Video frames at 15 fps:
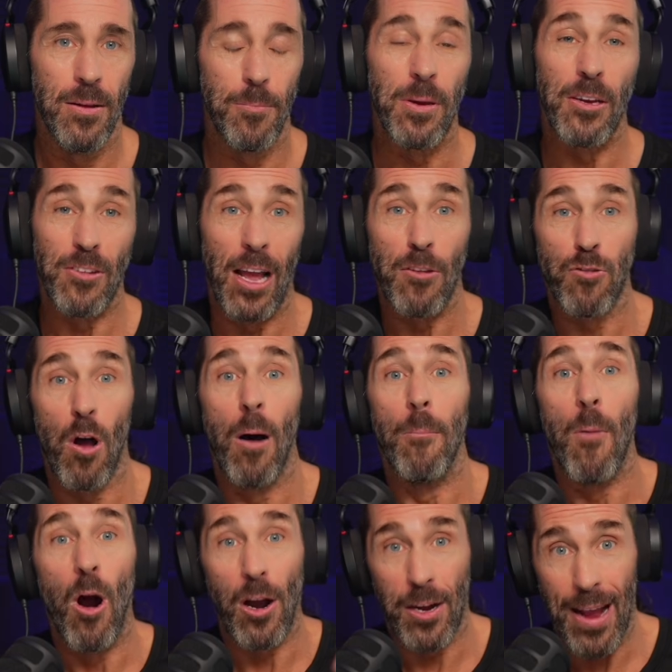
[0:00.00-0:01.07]
Because I saw
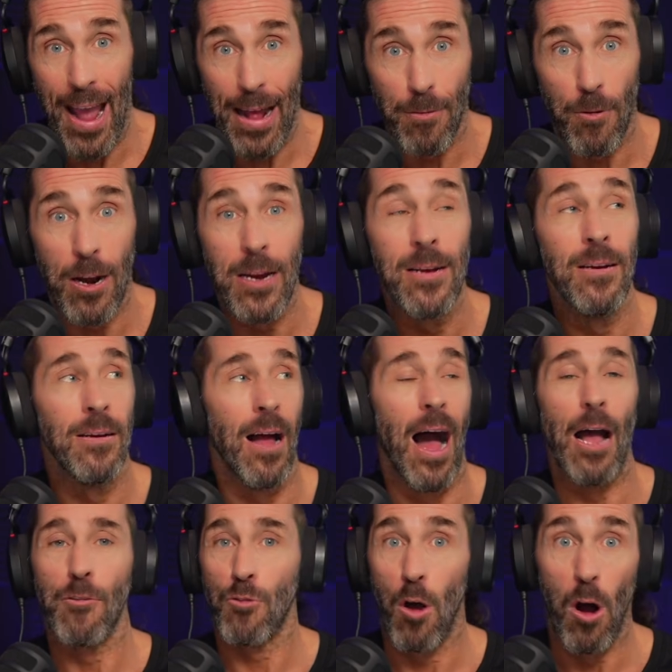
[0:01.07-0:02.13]
Mark Henry,
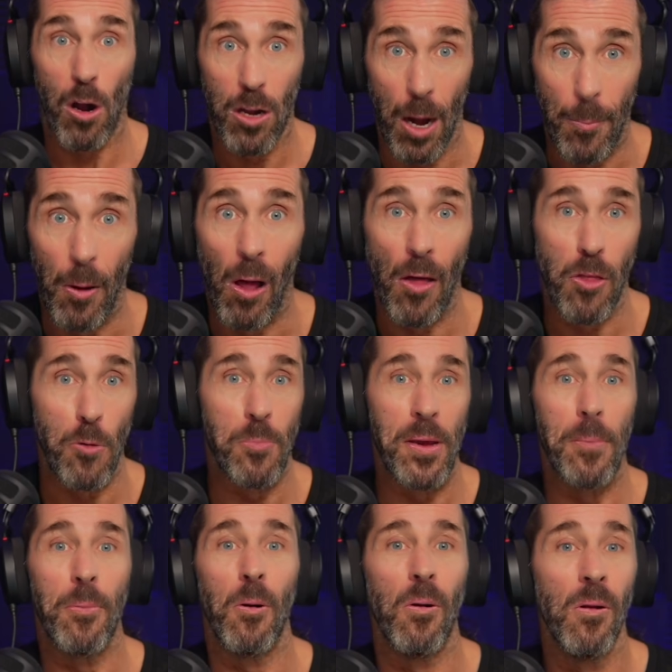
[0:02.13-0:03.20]
I saw a couple other
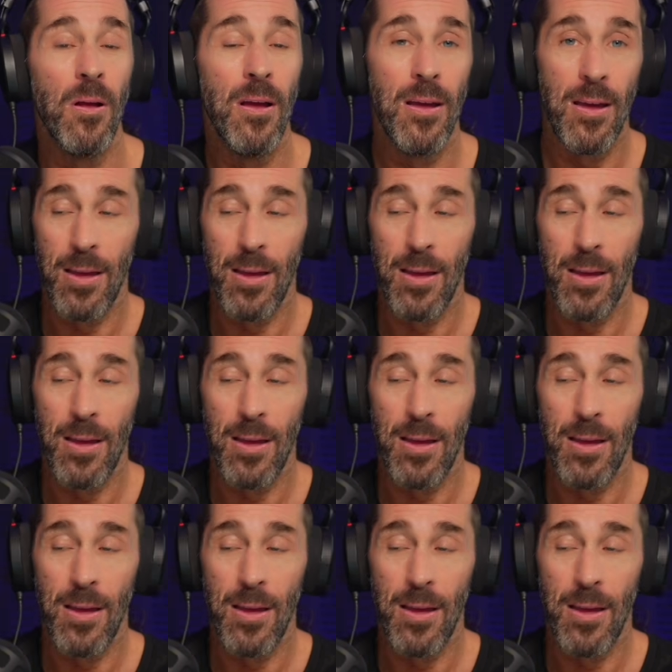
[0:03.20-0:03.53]
people,